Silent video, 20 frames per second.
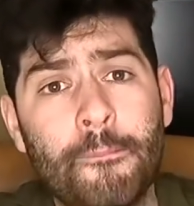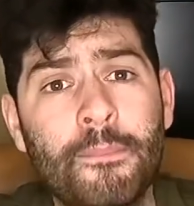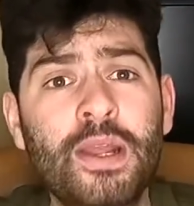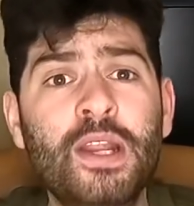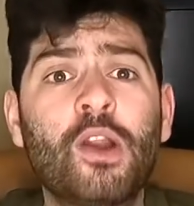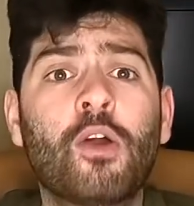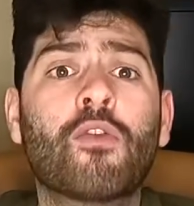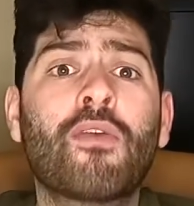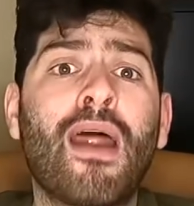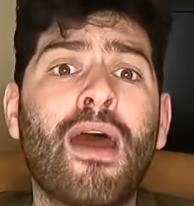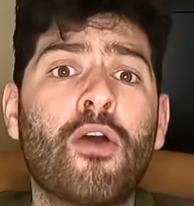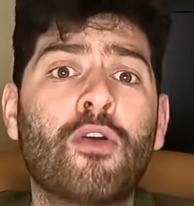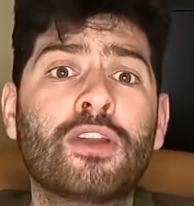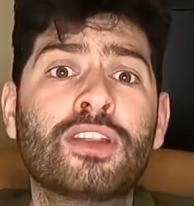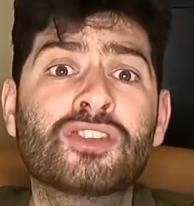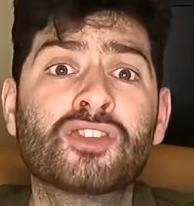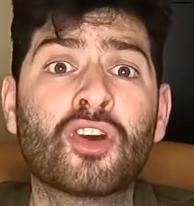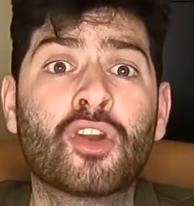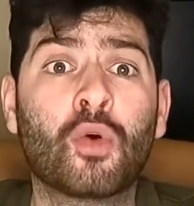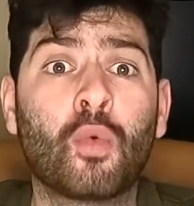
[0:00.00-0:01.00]
Mino Raiola
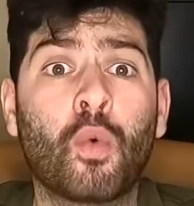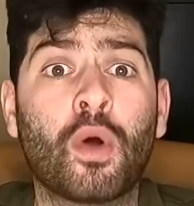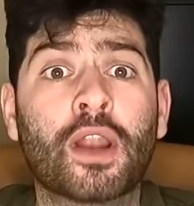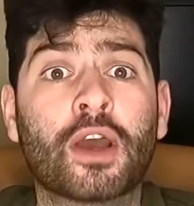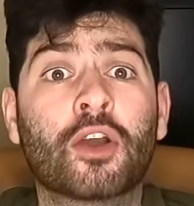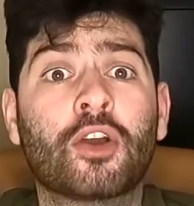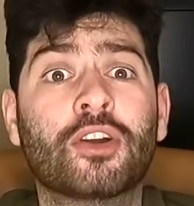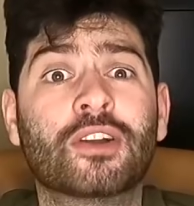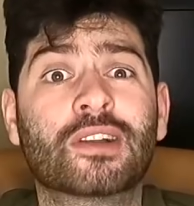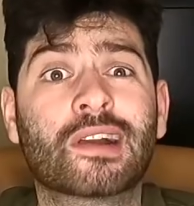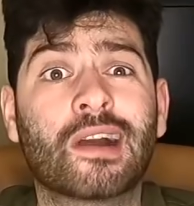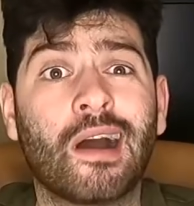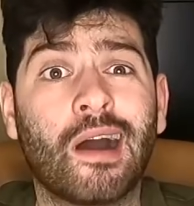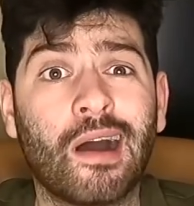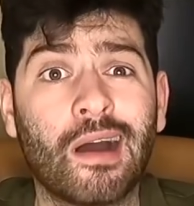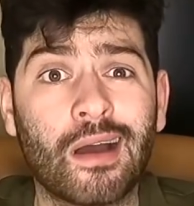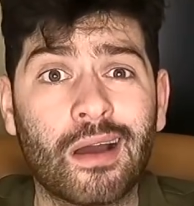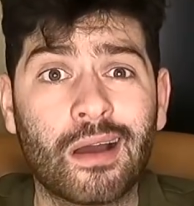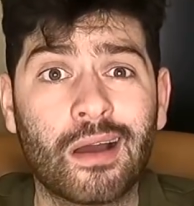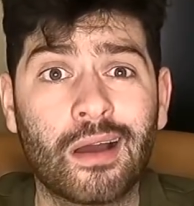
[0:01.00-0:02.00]
is going to want a good
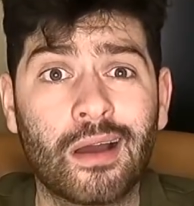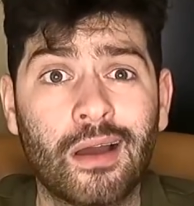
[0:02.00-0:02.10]
cut.